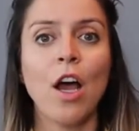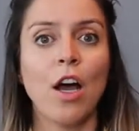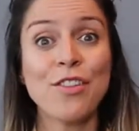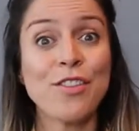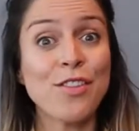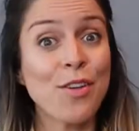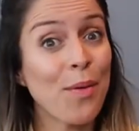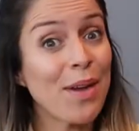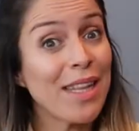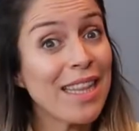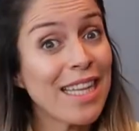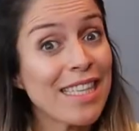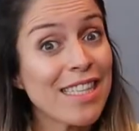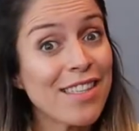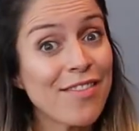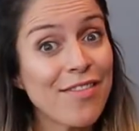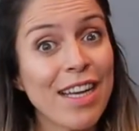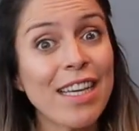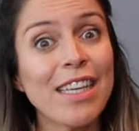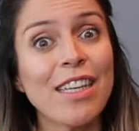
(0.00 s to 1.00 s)
So in
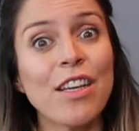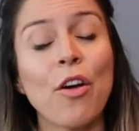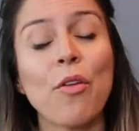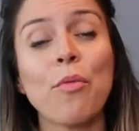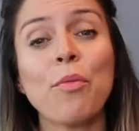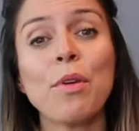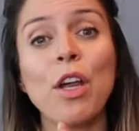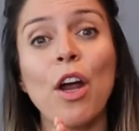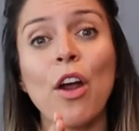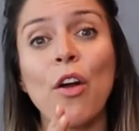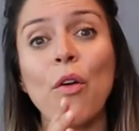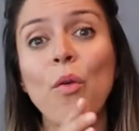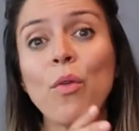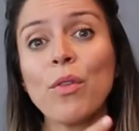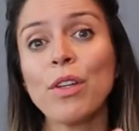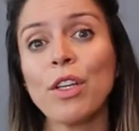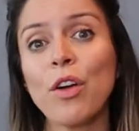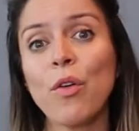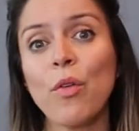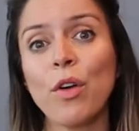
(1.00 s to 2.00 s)
this video we are
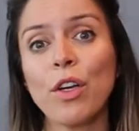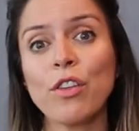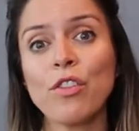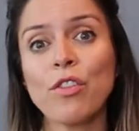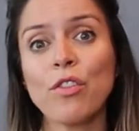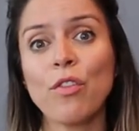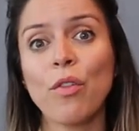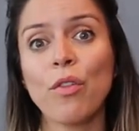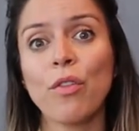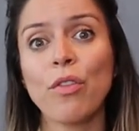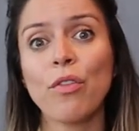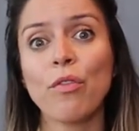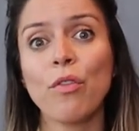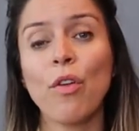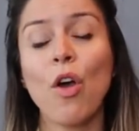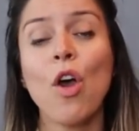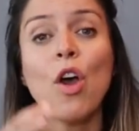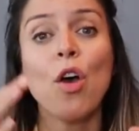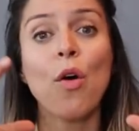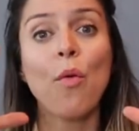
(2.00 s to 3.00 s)
only going to go
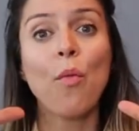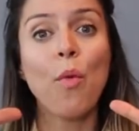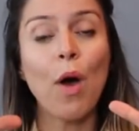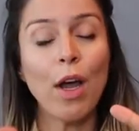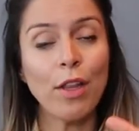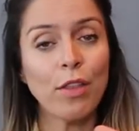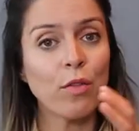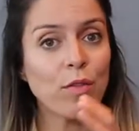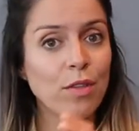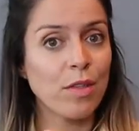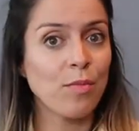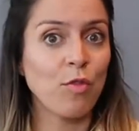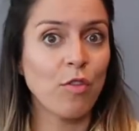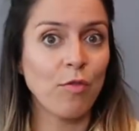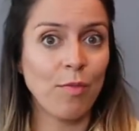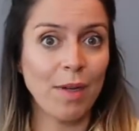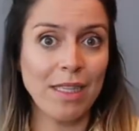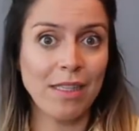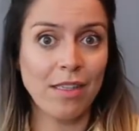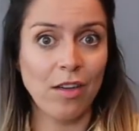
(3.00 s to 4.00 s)
through what those
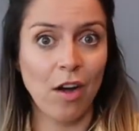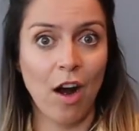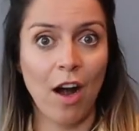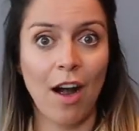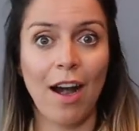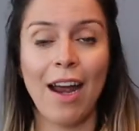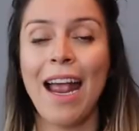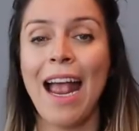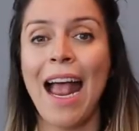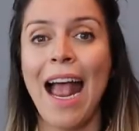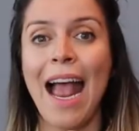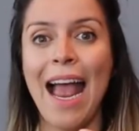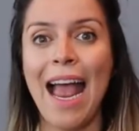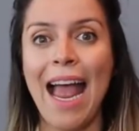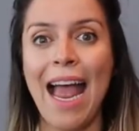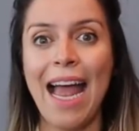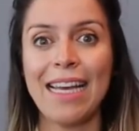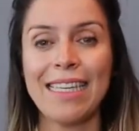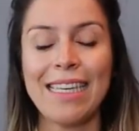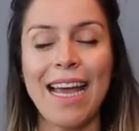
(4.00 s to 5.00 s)
movements are
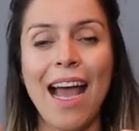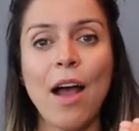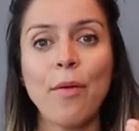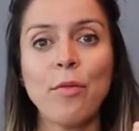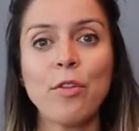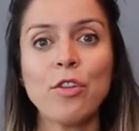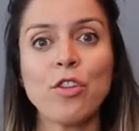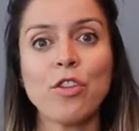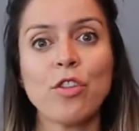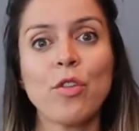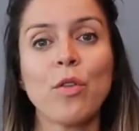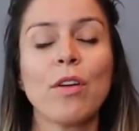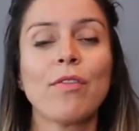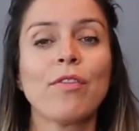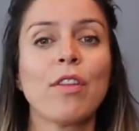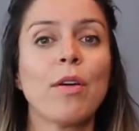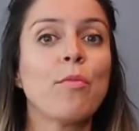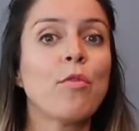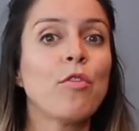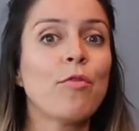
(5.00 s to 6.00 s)
and how would you know
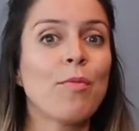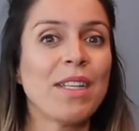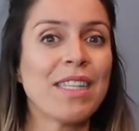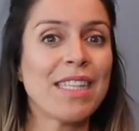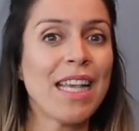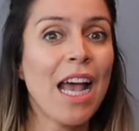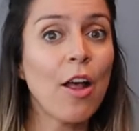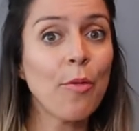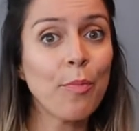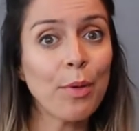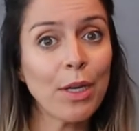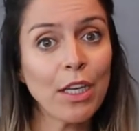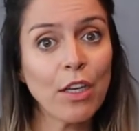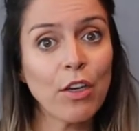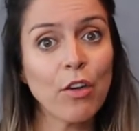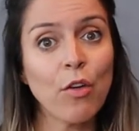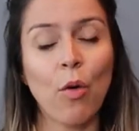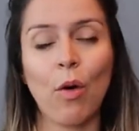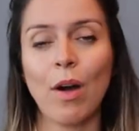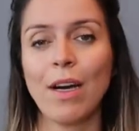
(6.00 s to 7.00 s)
if the movement's helping
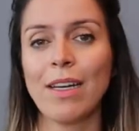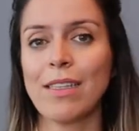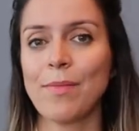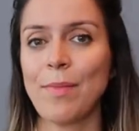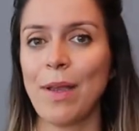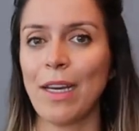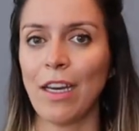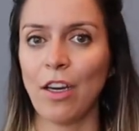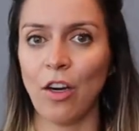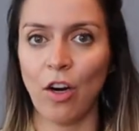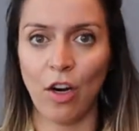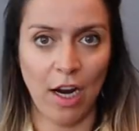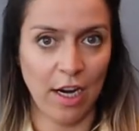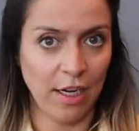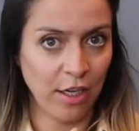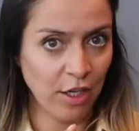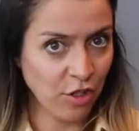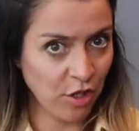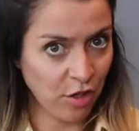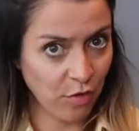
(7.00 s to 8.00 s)
you or it's making your
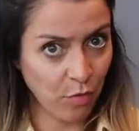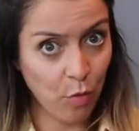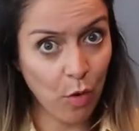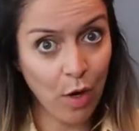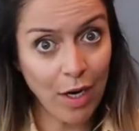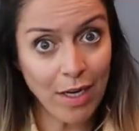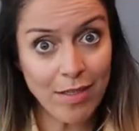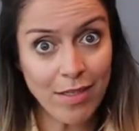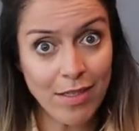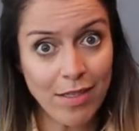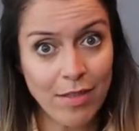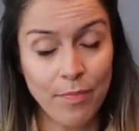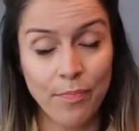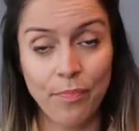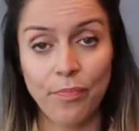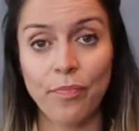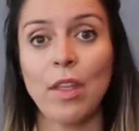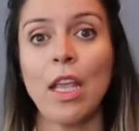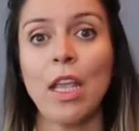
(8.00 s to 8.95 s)
condition worse.